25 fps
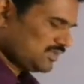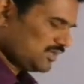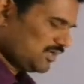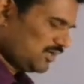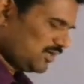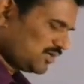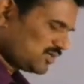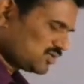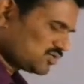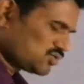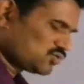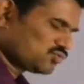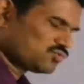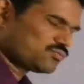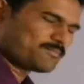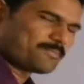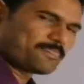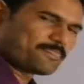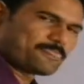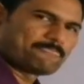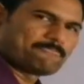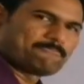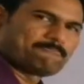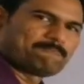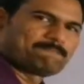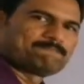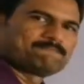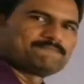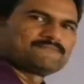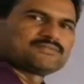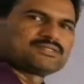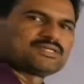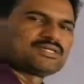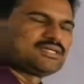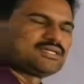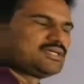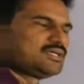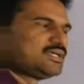And so,
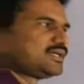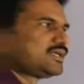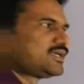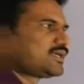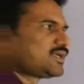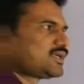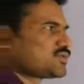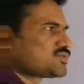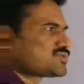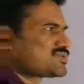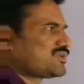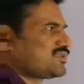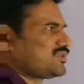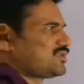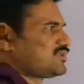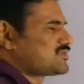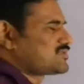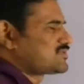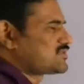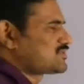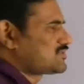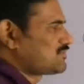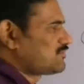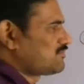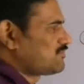now say this.